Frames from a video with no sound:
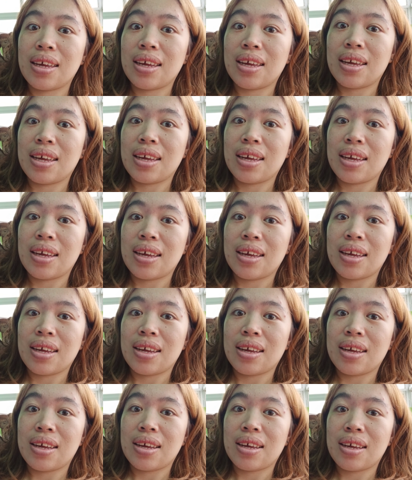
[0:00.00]

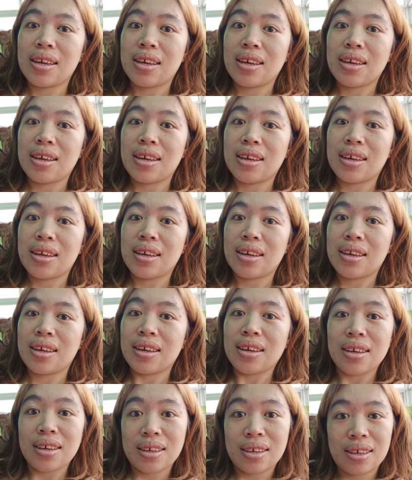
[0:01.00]

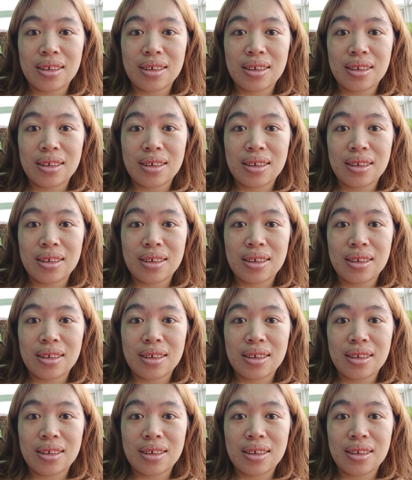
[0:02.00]
(silence)